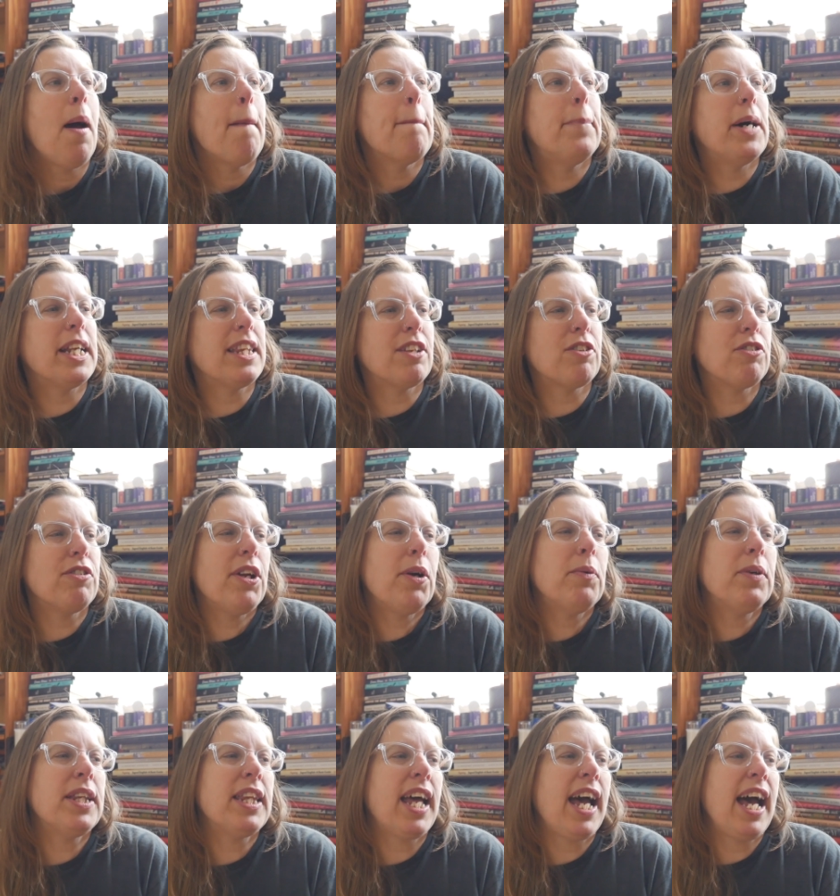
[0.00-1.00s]
But there's no
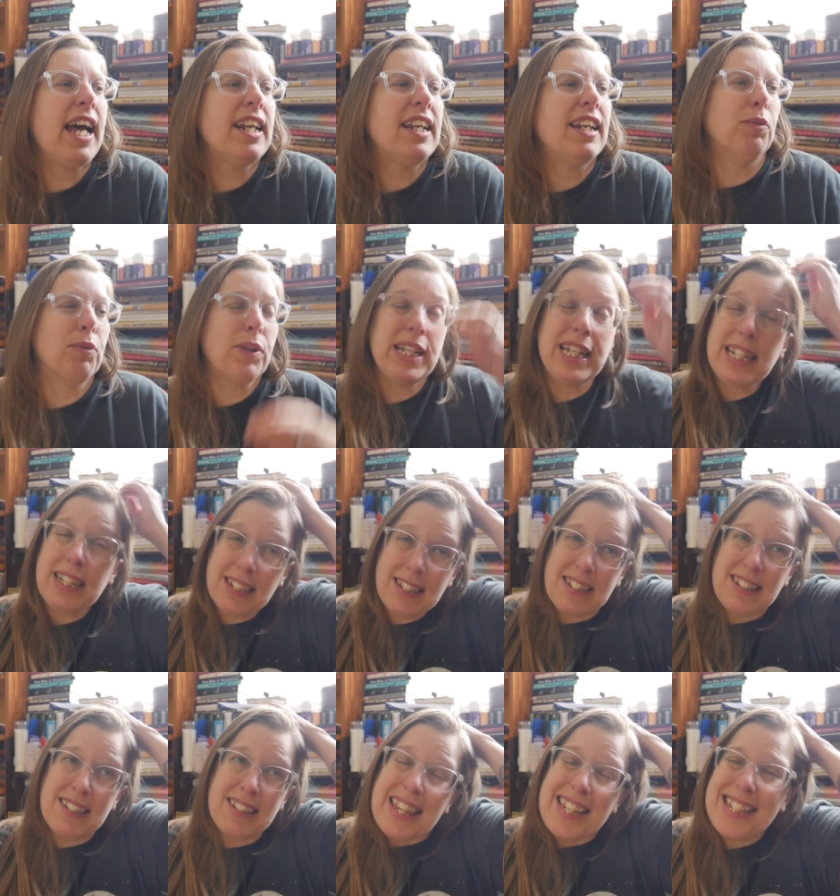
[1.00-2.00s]
one that
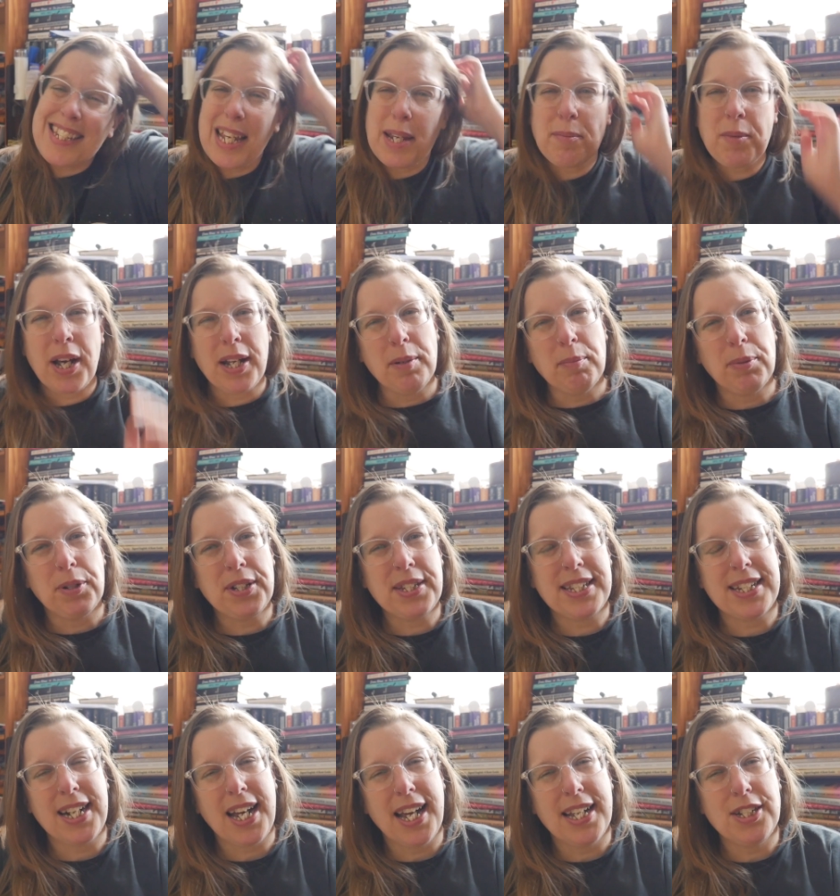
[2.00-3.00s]
reads the same kind of books
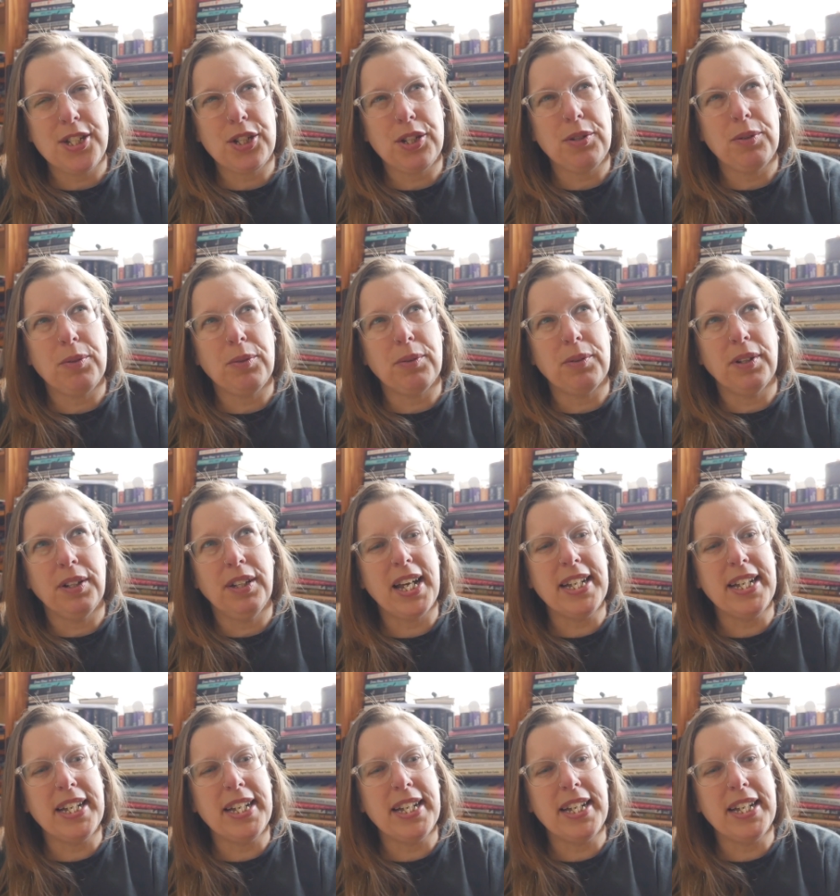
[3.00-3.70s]
that I do